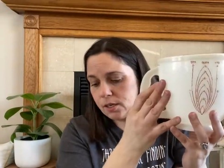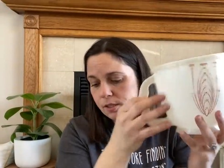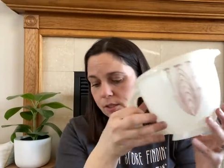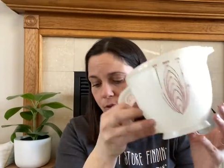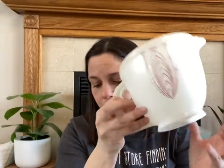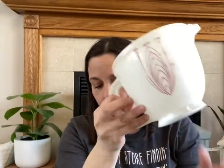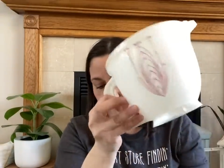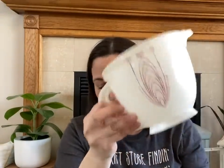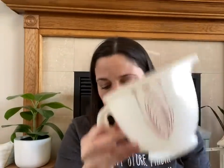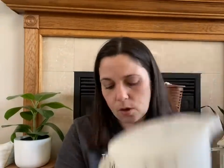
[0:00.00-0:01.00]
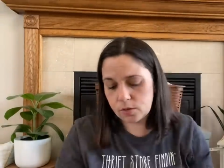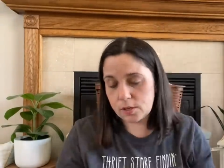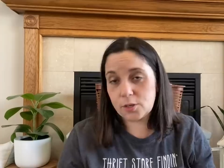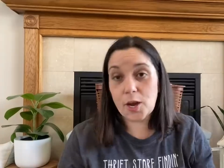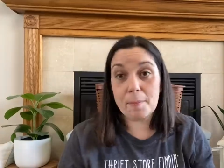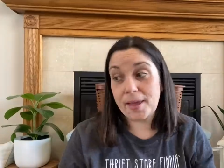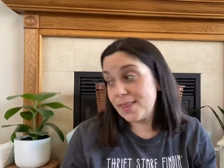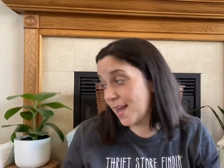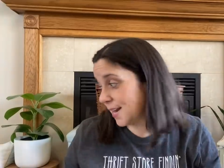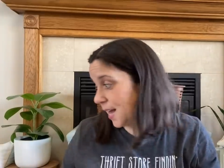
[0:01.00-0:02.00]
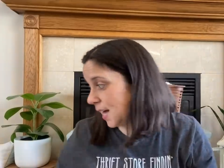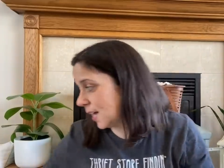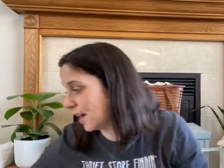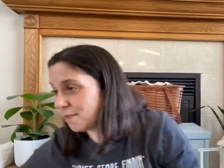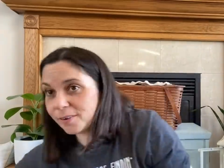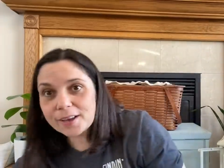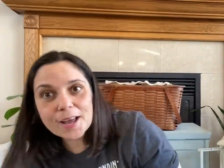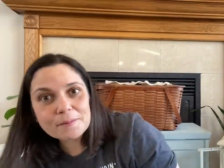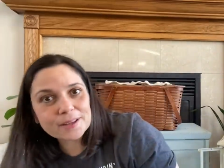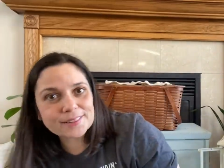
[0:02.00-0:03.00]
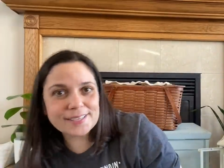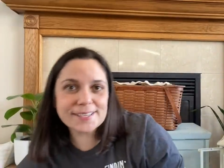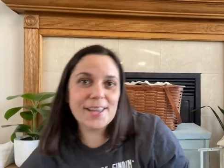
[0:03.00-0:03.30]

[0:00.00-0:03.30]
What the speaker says: So that will go to the shop. And then I forgot about this.